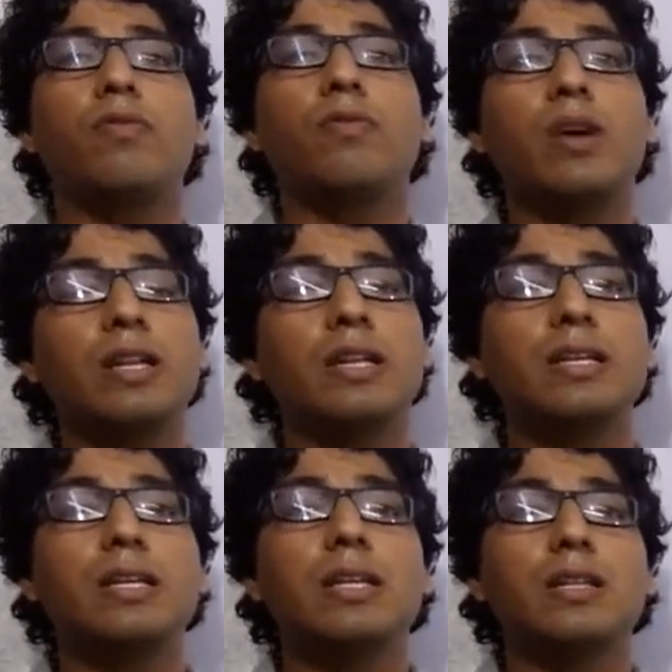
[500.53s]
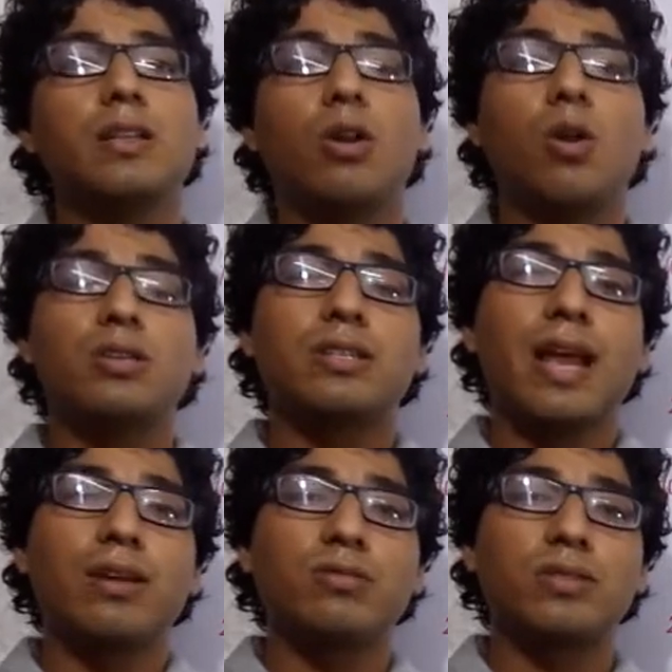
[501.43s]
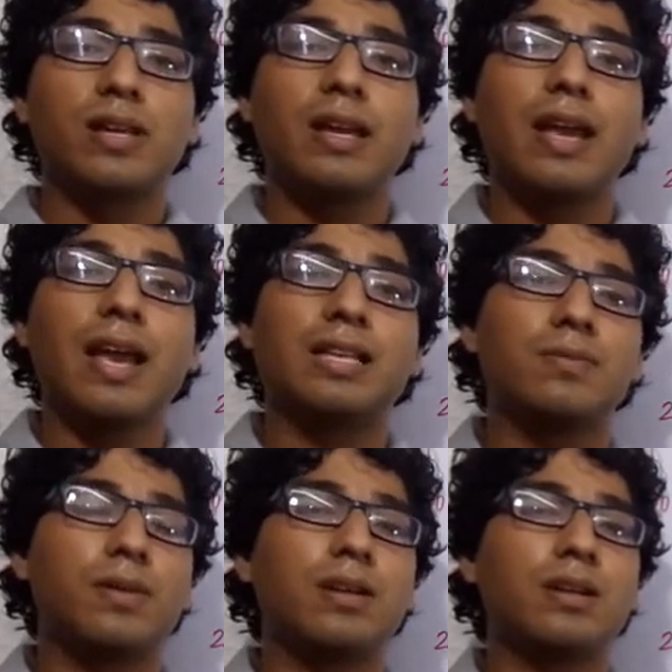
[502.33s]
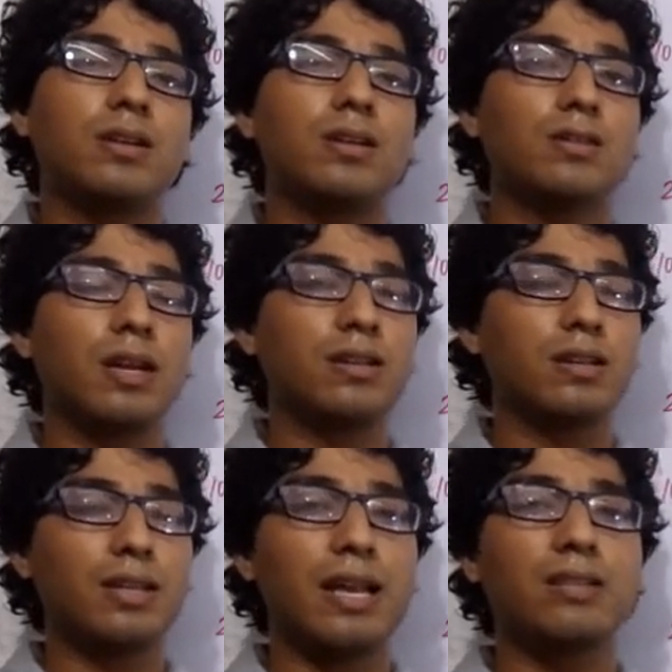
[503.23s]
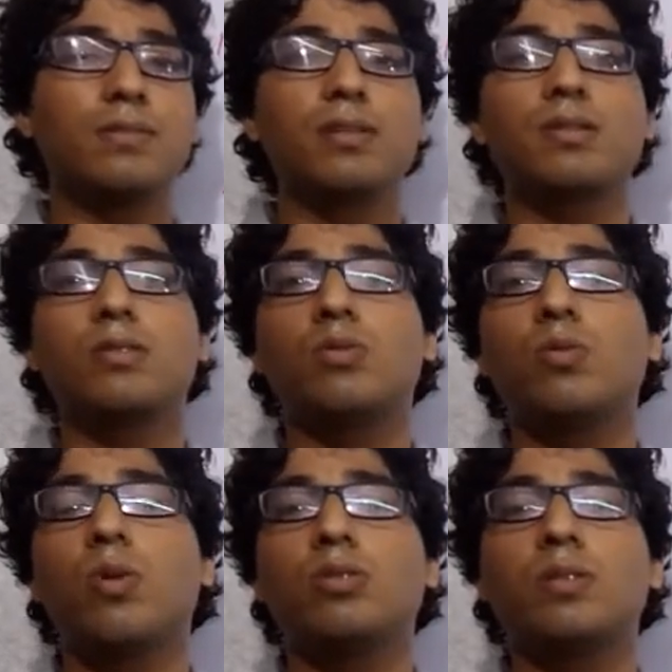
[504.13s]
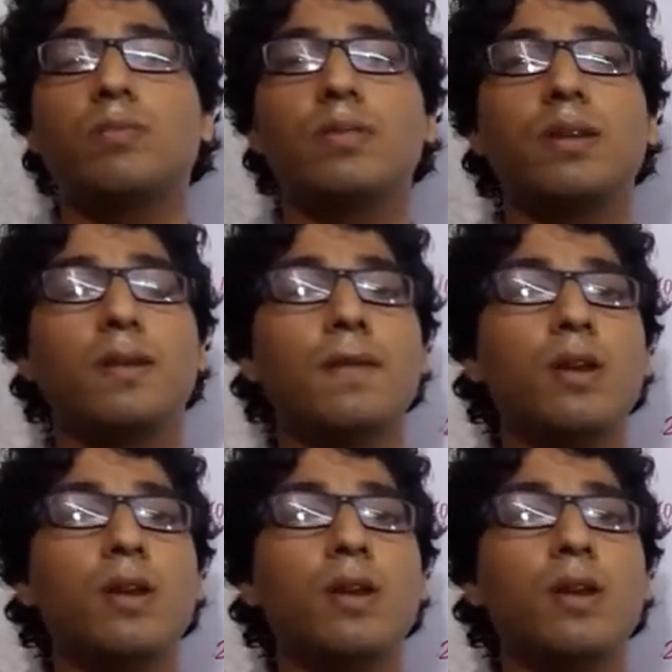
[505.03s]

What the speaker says: what the law is trying to say as per section 10 subsection 2 clause number B.